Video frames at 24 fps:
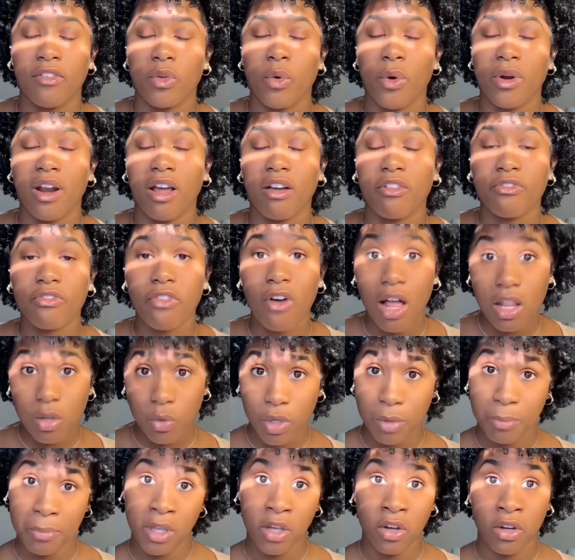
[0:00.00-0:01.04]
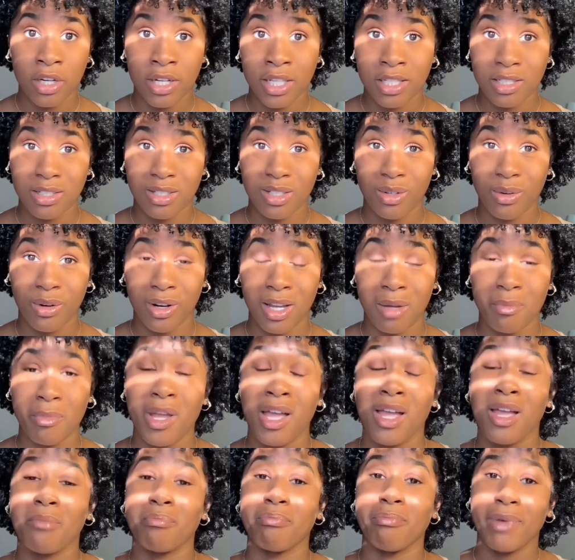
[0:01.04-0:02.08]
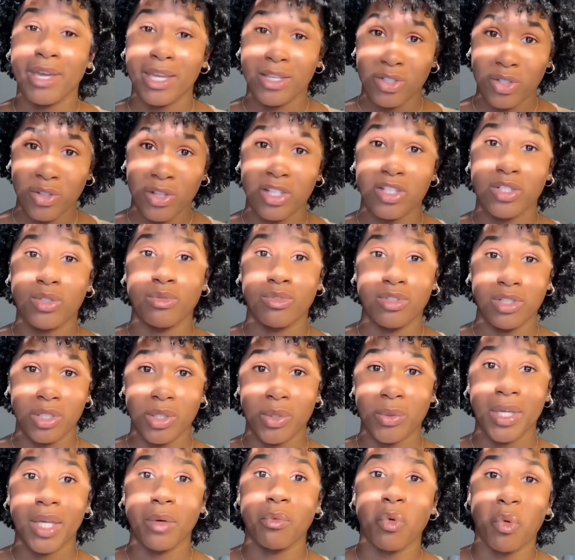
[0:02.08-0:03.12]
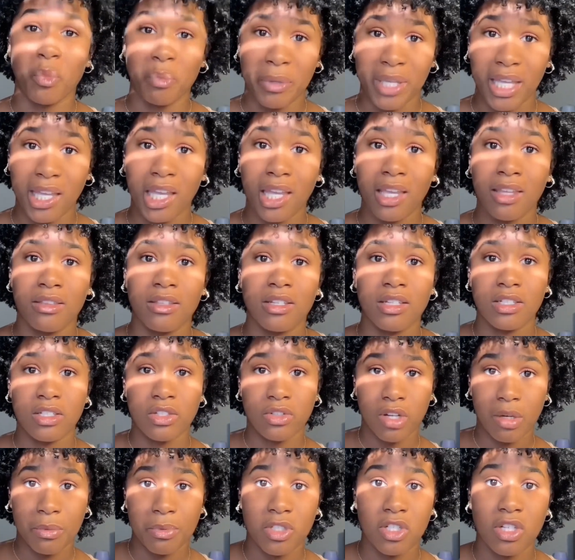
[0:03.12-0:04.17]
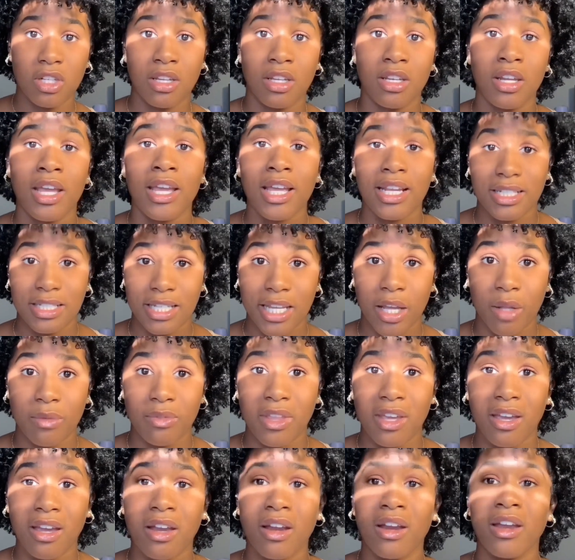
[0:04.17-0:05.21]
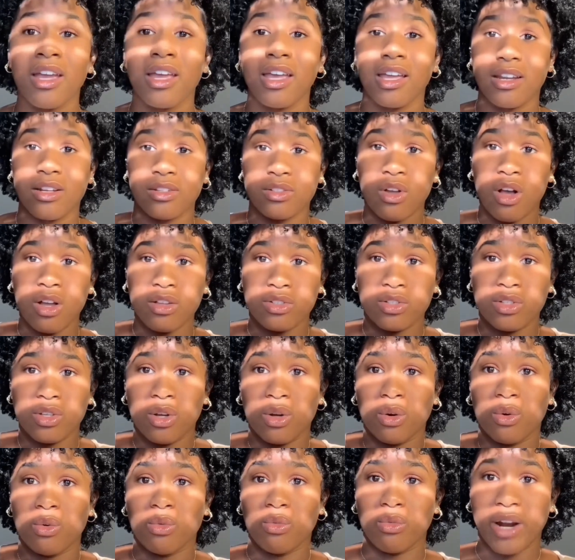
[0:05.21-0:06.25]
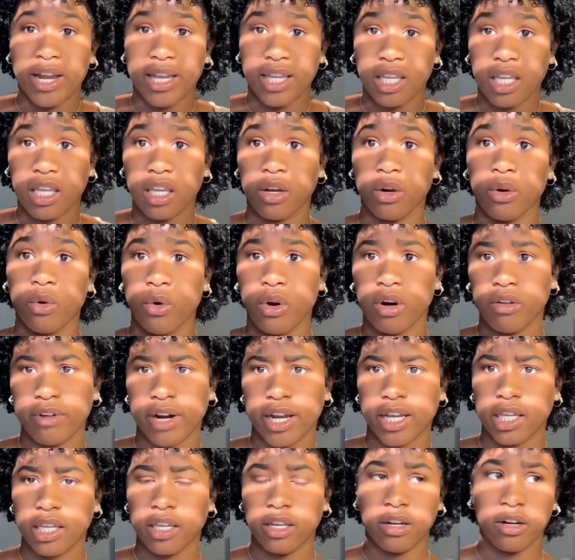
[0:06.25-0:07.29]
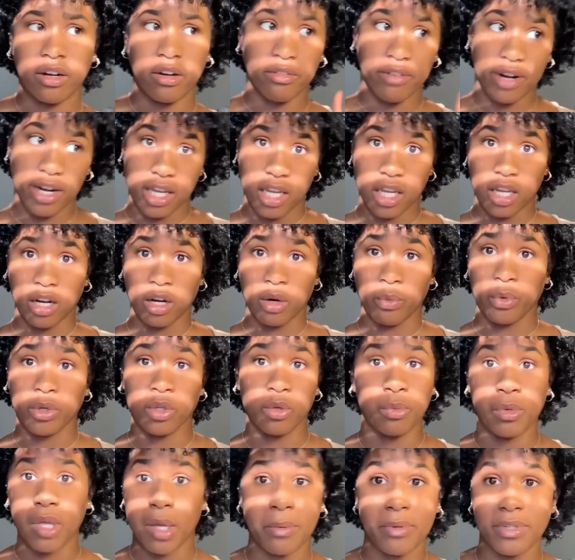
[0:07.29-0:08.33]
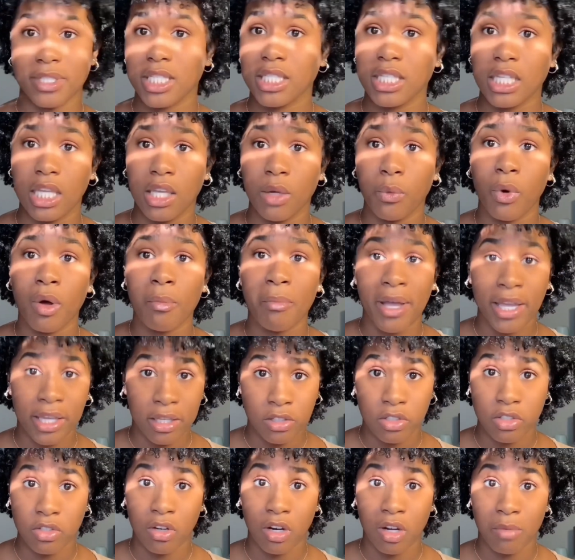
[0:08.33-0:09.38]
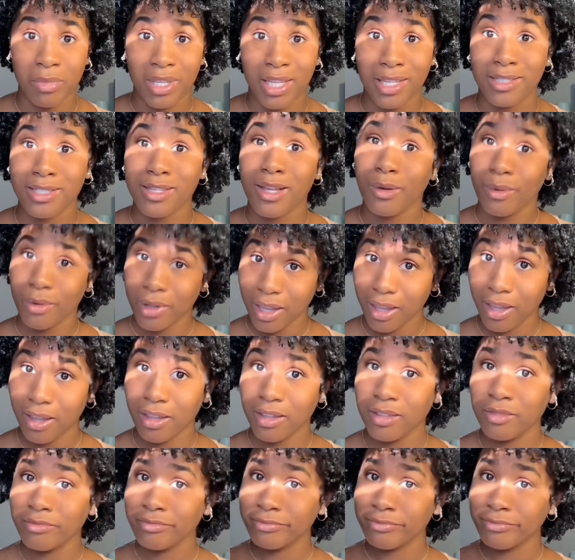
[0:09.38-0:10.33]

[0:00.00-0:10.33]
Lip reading: are not following me on Instagram, make sure that you do. It will be in the description down there. It is also right here, or right here, or right here, where you'll be able to see what my Instagram is, okay?